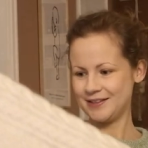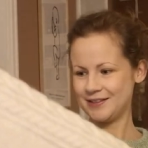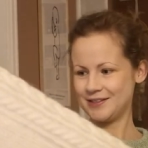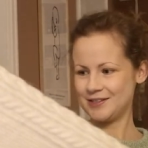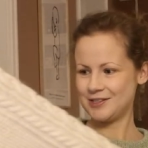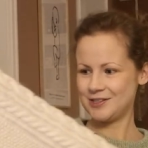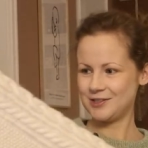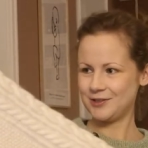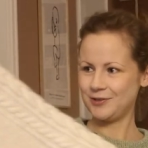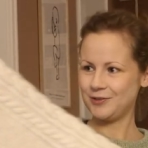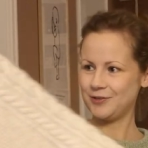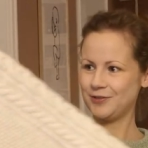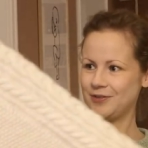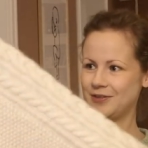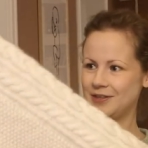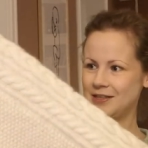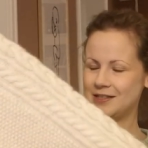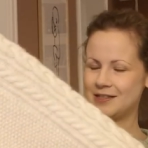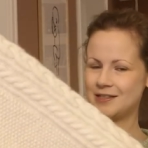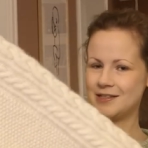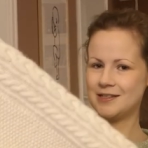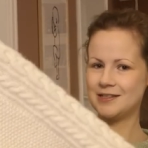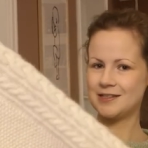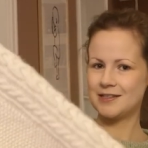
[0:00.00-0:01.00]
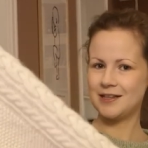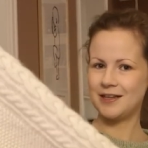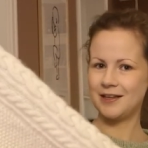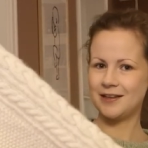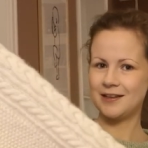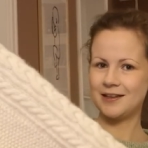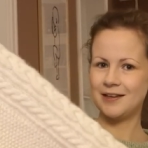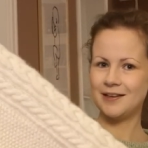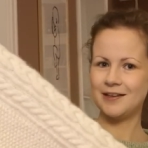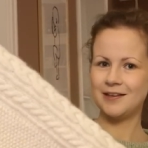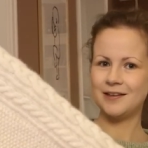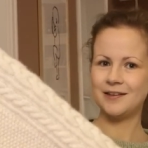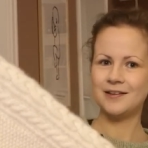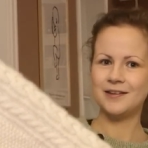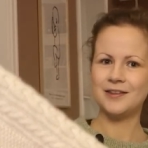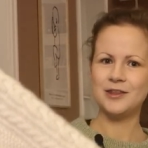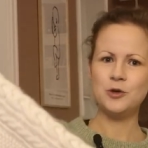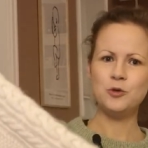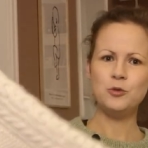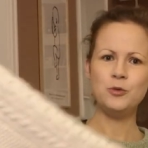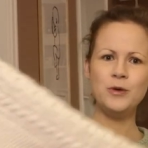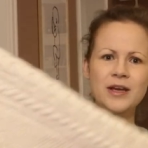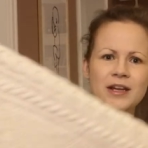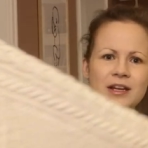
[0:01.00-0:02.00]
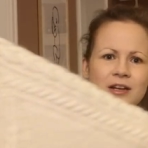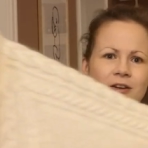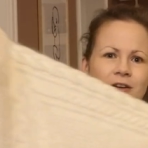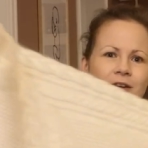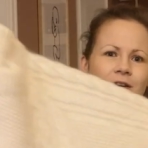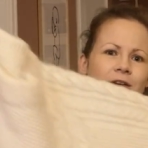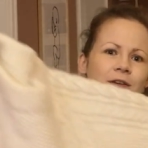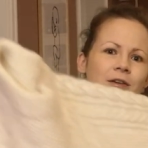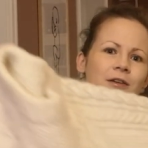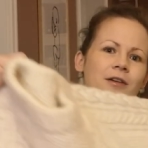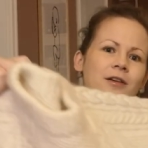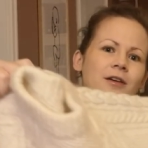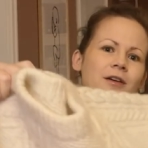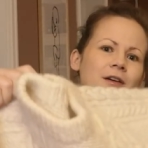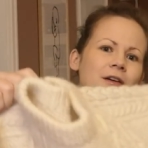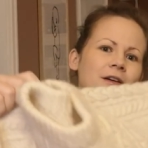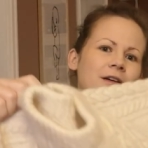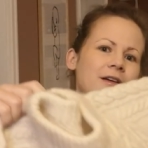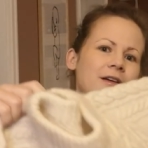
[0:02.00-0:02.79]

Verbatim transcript: So this is like the winner.